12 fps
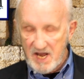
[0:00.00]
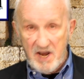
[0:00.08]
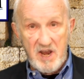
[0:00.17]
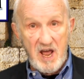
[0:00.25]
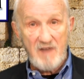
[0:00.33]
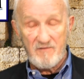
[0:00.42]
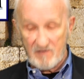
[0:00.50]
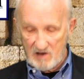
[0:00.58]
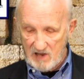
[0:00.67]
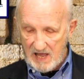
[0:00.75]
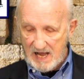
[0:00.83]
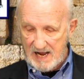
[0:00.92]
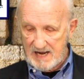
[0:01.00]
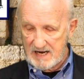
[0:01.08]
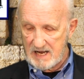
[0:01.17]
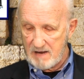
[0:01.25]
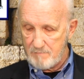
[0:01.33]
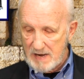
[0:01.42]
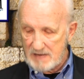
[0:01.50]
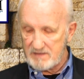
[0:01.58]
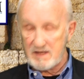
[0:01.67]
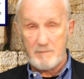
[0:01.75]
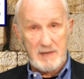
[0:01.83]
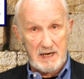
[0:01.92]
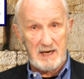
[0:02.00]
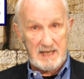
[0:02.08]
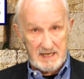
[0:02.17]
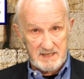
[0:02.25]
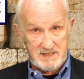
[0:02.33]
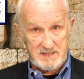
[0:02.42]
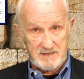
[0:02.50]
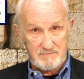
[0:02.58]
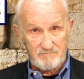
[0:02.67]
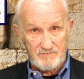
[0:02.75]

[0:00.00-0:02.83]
enough lying about the Middle East.